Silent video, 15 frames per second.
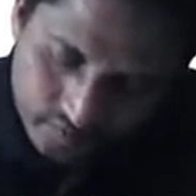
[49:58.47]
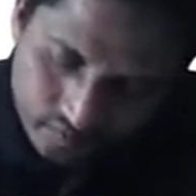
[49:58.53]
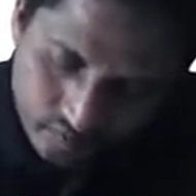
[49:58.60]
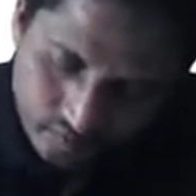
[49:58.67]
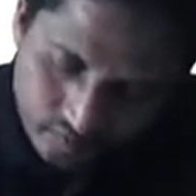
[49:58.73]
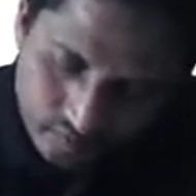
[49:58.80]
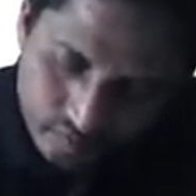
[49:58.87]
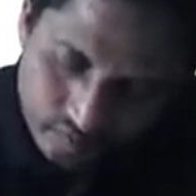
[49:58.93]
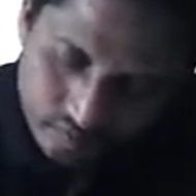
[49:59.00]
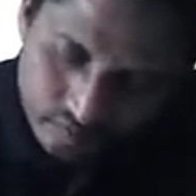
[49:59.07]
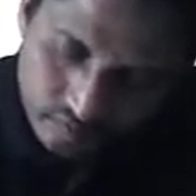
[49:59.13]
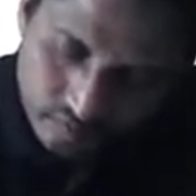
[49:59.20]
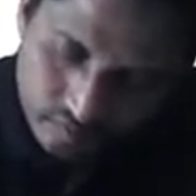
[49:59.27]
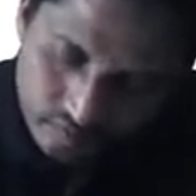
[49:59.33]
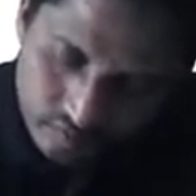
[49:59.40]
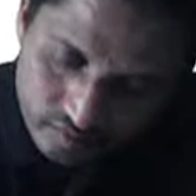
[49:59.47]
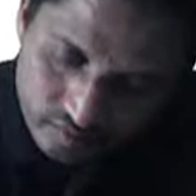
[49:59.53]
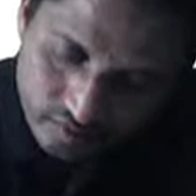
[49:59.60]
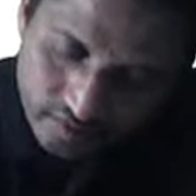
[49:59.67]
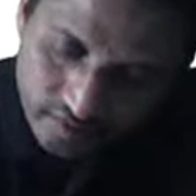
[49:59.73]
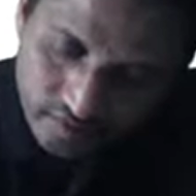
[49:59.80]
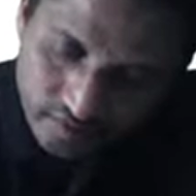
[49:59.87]
2,
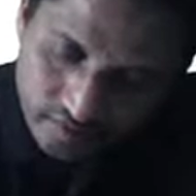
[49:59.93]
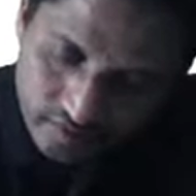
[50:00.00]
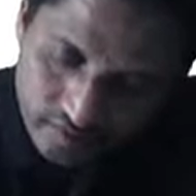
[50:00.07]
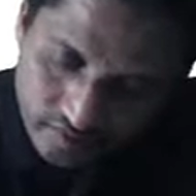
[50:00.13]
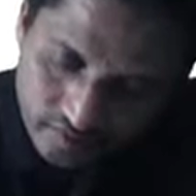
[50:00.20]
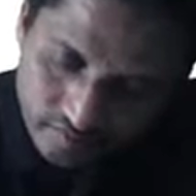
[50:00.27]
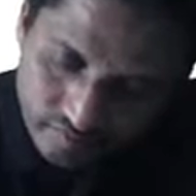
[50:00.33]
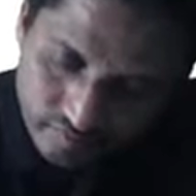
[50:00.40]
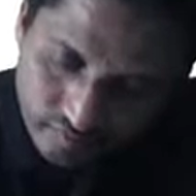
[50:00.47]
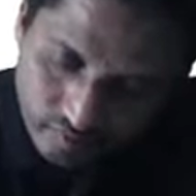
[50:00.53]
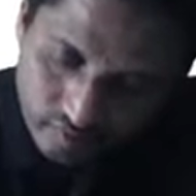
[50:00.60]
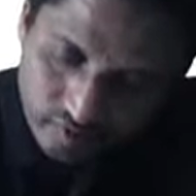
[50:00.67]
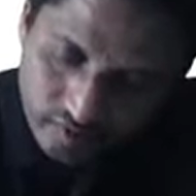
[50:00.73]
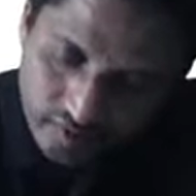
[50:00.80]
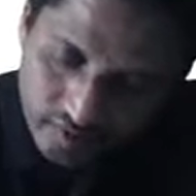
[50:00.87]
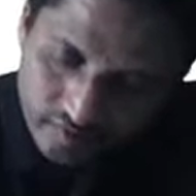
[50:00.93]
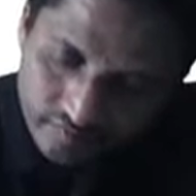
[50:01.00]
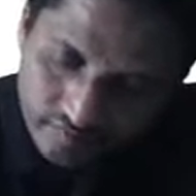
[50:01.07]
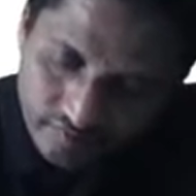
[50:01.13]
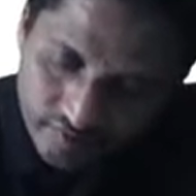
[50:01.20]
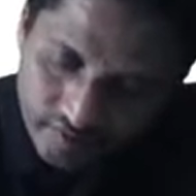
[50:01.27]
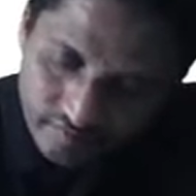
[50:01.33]
3, 4, and
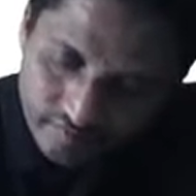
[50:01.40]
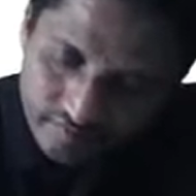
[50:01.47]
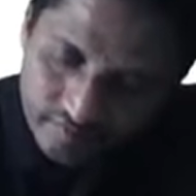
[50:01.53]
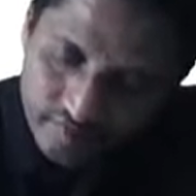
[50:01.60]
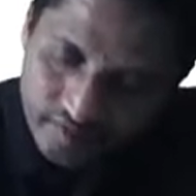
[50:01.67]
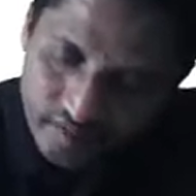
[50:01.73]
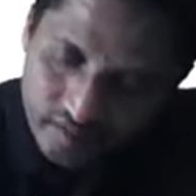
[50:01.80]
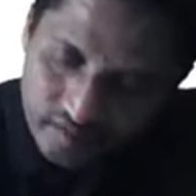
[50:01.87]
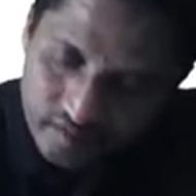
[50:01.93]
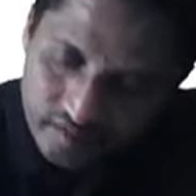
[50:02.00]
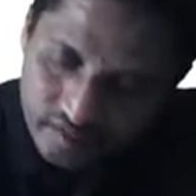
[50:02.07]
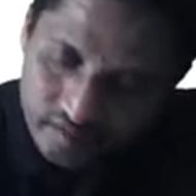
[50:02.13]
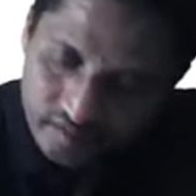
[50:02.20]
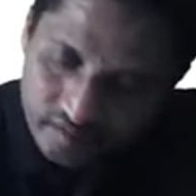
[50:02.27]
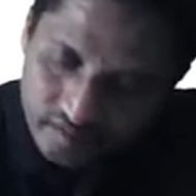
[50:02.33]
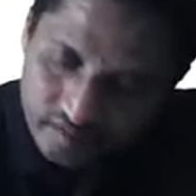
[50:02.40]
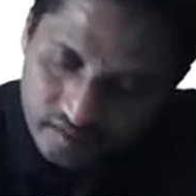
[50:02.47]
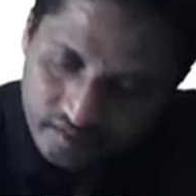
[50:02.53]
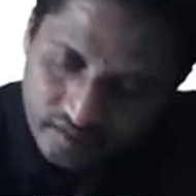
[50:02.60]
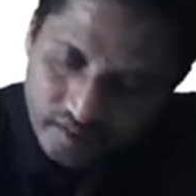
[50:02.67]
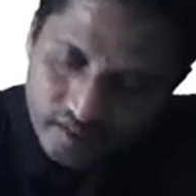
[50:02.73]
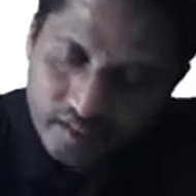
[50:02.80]
5. Here 6.
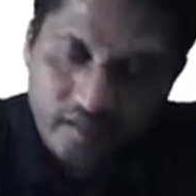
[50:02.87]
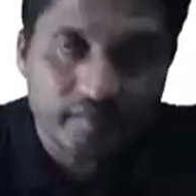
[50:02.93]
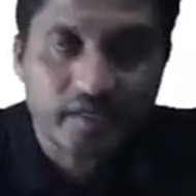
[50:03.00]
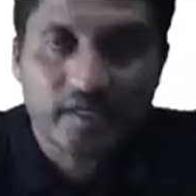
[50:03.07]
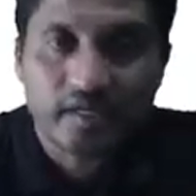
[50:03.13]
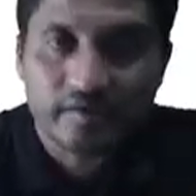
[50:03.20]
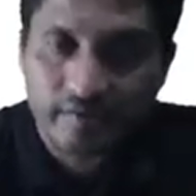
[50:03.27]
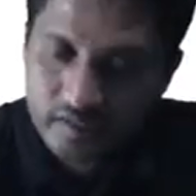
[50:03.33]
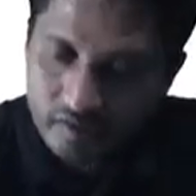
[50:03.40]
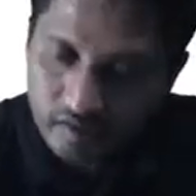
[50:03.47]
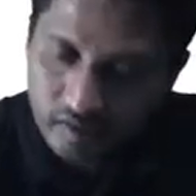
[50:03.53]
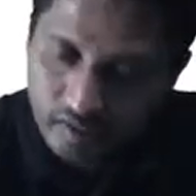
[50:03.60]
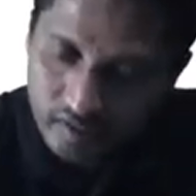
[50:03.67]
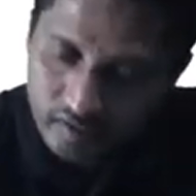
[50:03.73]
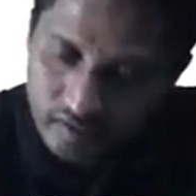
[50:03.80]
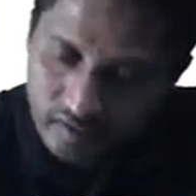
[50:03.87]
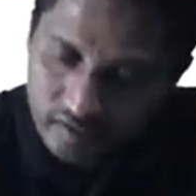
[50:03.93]
Then come in reverse order.